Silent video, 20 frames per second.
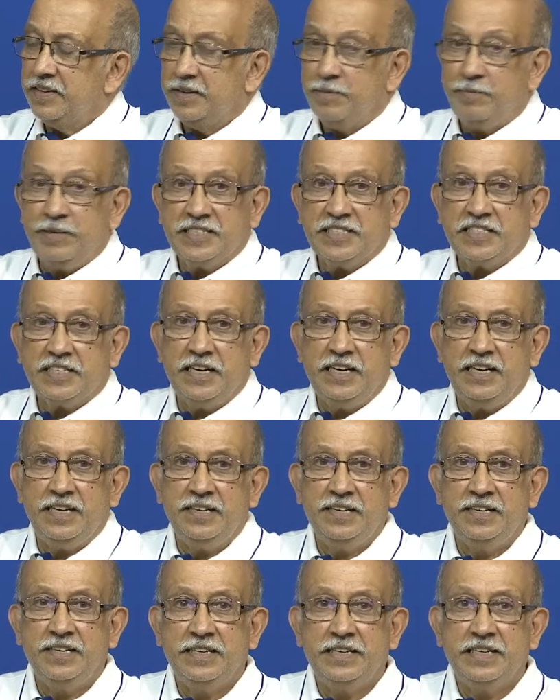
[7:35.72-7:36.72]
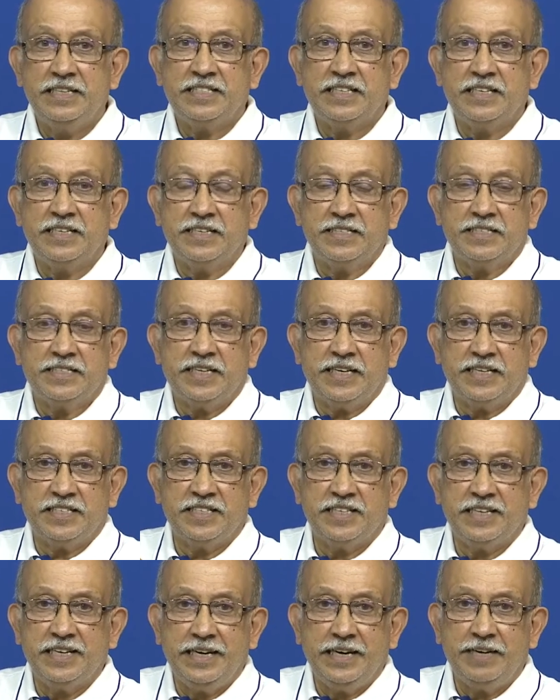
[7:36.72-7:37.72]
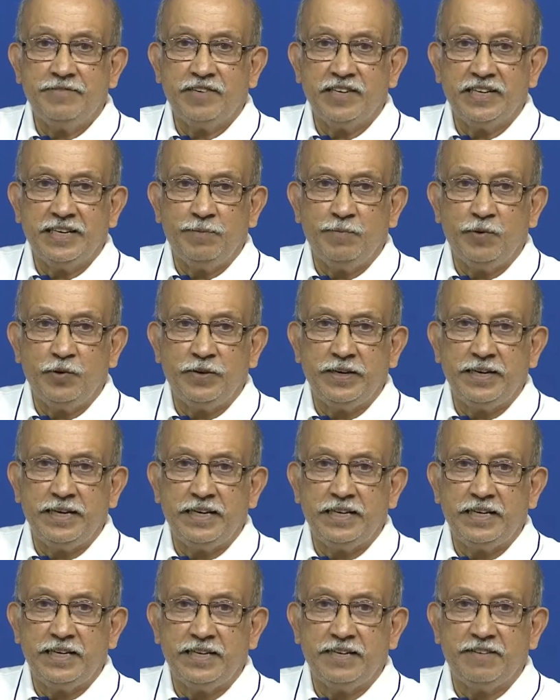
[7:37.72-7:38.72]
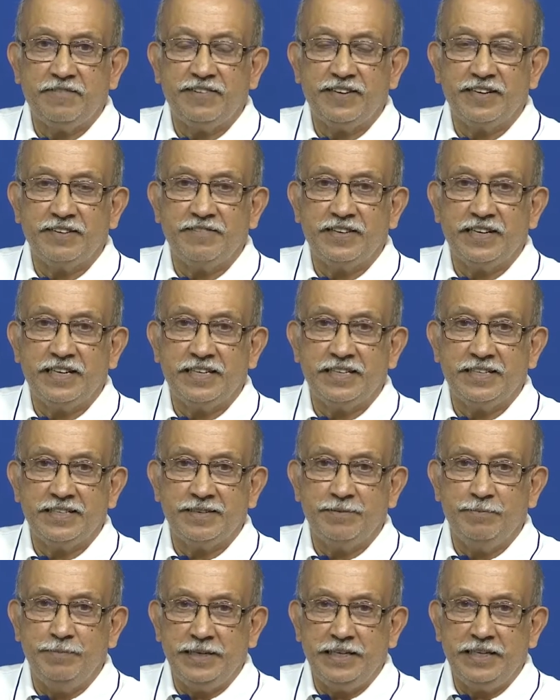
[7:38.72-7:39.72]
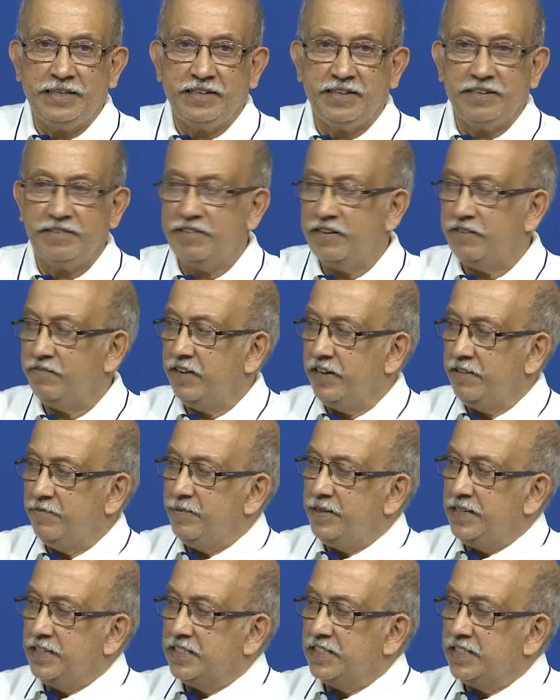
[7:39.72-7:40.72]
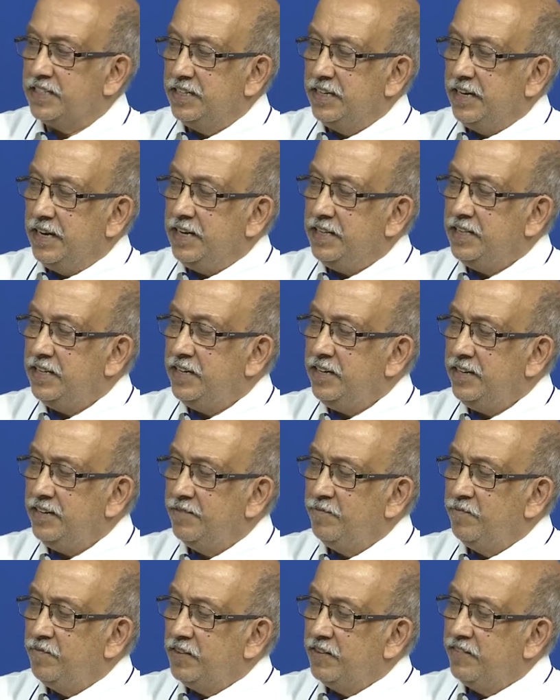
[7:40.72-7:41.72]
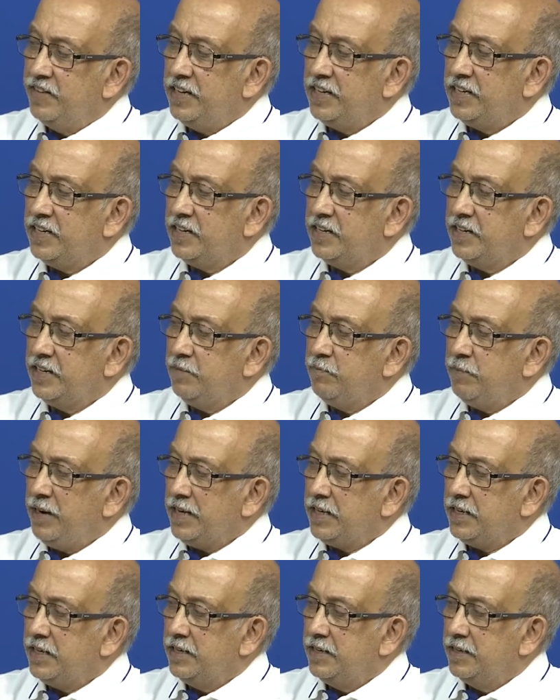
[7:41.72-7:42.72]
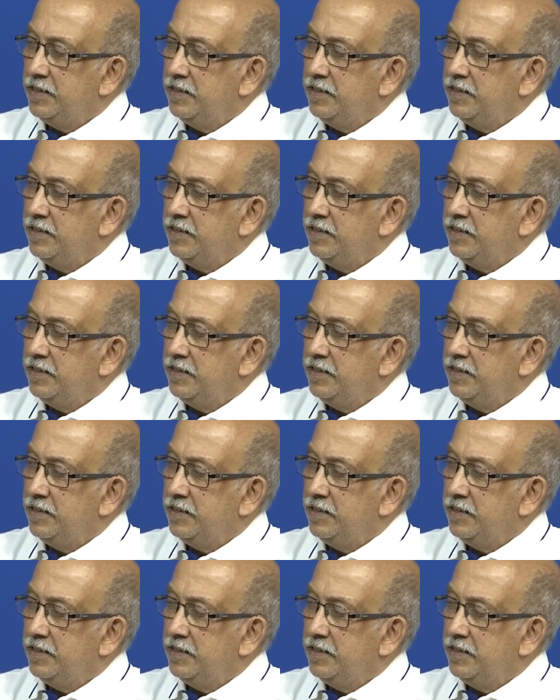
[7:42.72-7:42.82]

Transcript: but still it is a distraction. I have to keep looking at it for every minute or every 5 minutes and then when I turn it back